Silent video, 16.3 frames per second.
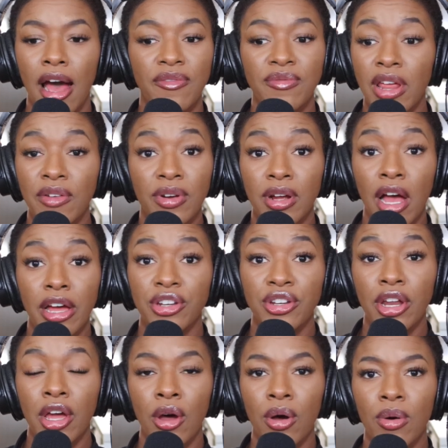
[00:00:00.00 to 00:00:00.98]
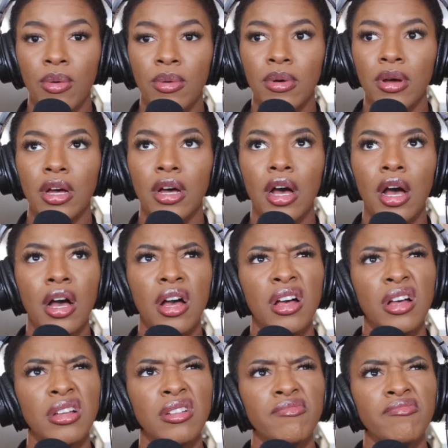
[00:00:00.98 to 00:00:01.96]
I've never gotten no.
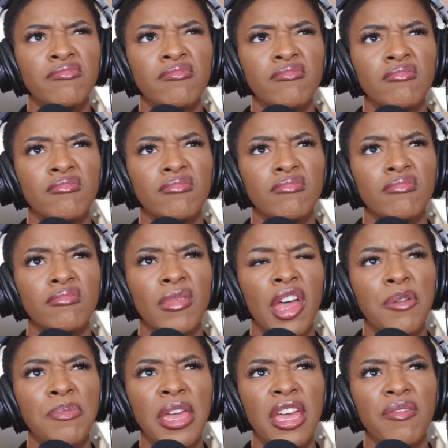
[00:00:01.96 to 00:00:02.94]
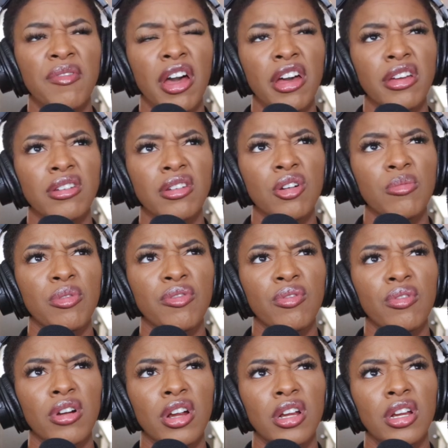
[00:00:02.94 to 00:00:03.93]
I may have gotten no
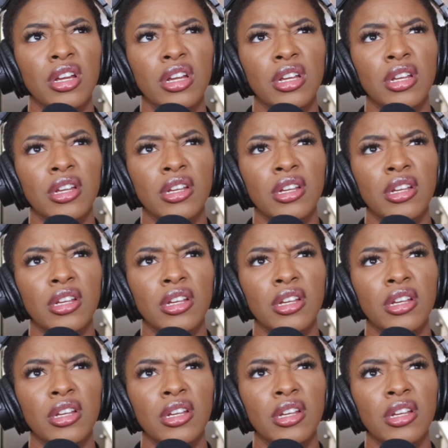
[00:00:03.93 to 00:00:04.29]
before,